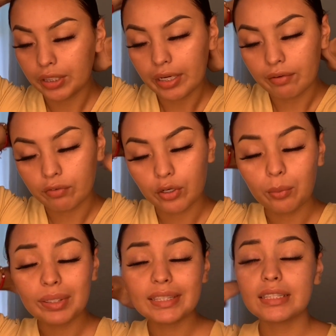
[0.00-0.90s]
If you're
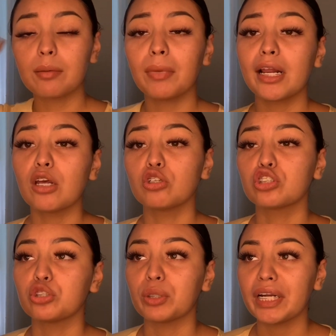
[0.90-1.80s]
with somebody who's
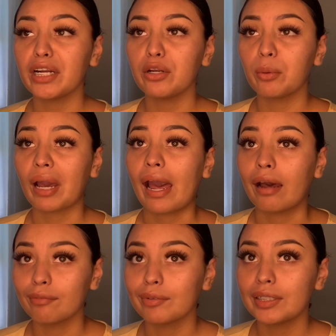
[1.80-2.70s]
treating you
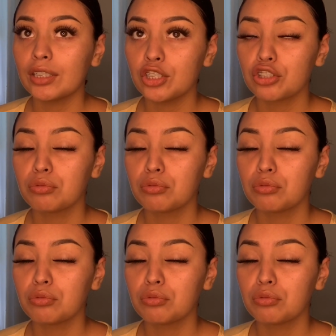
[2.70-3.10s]
average,